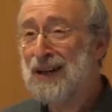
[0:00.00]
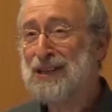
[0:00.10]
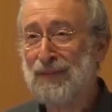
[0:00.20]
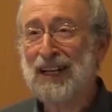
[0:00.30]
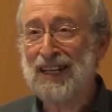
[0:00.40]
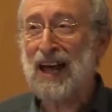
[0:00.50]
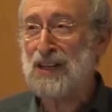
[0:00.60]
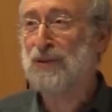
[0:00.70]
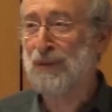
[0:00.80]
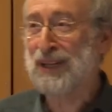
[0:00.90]
Typically,
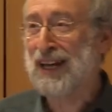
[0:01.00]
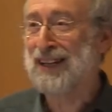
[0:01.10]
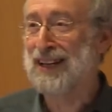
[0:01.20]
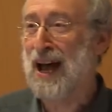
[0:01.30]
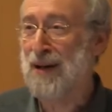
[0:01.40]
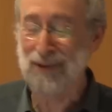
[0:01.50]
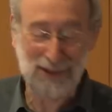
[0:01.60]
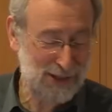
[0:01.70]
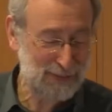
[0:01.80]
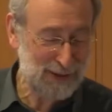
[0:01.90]
that's what we get that
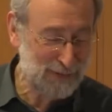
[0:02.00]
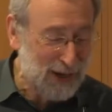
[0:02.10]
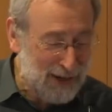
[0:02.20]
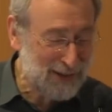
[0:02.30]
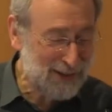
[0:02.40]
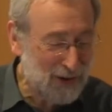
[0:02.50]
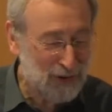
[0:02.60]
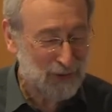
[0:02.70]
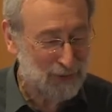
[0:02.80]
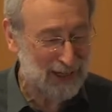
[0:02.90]
happens, but we're not
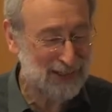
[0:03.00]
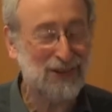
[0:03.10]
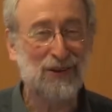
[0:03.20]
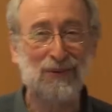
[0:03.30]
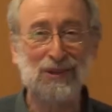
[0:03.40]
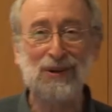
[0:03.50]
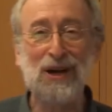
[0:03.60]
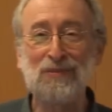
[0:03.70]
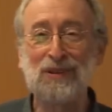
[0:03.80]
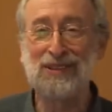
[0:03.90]
always. We
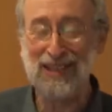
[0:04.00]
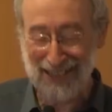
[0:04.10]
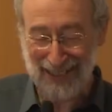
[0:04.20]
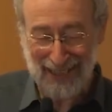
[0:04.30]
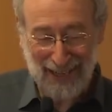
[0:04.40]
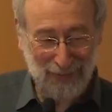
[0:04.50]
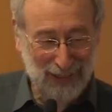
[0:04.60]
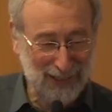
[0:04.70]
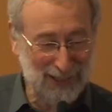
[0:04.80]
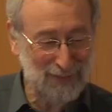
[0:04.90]
hope that we
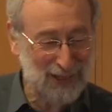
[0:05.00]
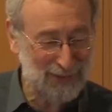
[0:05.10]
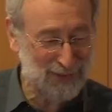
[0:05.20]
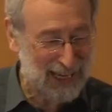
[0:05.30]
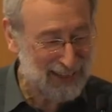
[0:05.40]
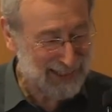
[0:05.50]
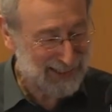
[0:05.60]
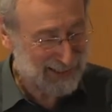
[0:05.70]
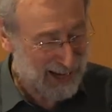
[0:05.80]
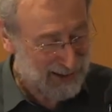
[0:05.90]
can sometimes get
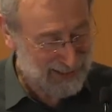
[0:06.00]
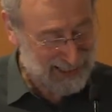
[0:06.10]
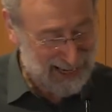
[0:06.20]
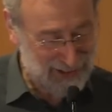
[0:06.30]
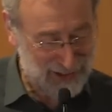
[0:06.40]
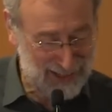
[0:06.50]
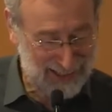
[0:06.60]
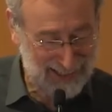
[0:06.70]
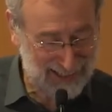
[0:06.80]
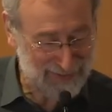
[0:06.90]
things that aren't stack
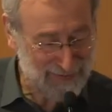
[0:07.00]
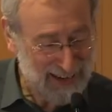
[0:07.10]
traces.